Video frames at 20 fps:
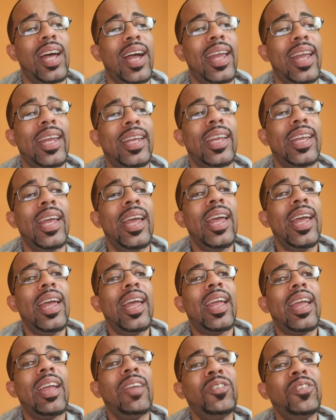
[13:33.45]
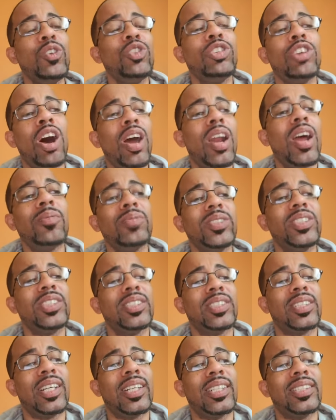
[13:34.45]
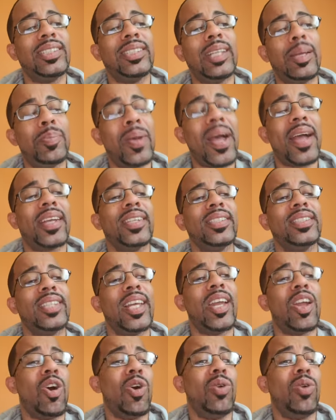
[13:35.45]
Like, if you thought I was just going to sit back and say,